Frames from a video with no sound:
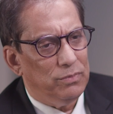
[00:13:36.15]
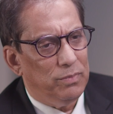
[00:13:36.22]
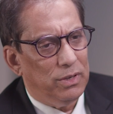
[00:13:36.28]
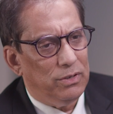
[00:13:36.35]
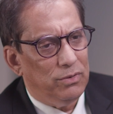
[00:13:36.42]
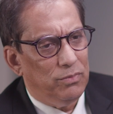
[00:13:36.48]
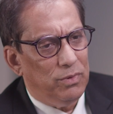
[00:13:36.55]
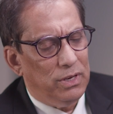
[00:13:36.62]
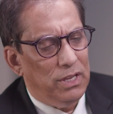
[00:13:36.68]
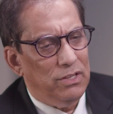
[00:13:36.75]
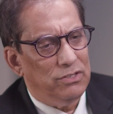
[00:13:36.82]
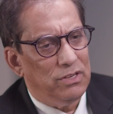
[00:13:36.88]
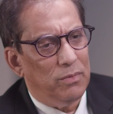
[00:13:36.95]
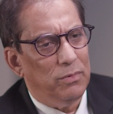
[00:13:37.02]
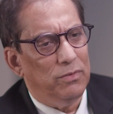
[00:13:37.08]
but we need
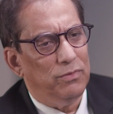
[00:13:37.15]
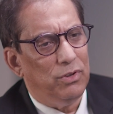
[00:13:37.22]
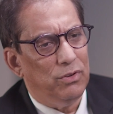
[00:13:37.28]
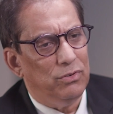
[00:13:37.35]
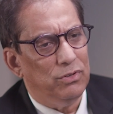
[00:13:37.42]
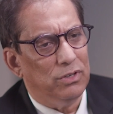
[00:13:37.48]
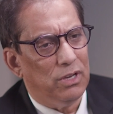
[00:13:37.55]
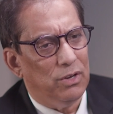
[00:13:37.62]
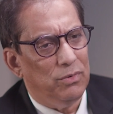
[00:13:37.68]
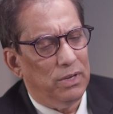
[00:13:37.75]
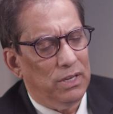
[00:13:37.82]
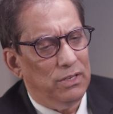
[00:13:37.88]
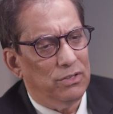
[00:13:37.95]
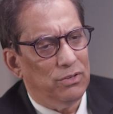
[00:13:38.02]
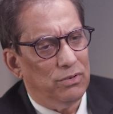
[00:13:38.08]
some of you to go
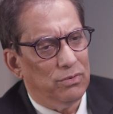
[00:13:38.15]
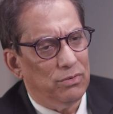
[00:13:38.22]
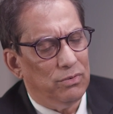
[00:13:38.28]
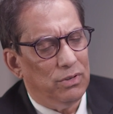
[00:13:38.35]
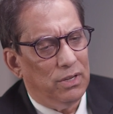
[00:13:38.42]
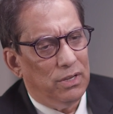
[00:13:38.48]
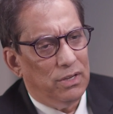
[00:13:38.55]
into